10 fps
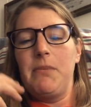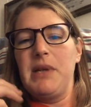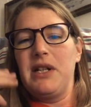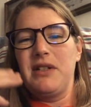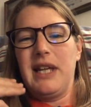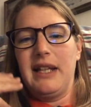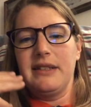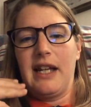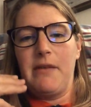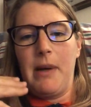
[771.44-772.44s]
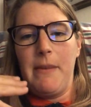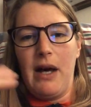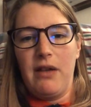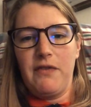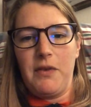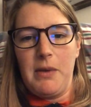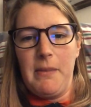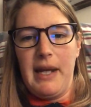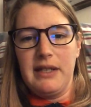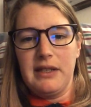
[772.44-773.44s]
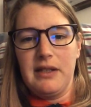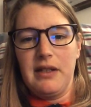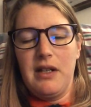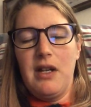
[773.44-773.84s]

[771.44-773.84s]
bitter taste out of my mouth from the medicine.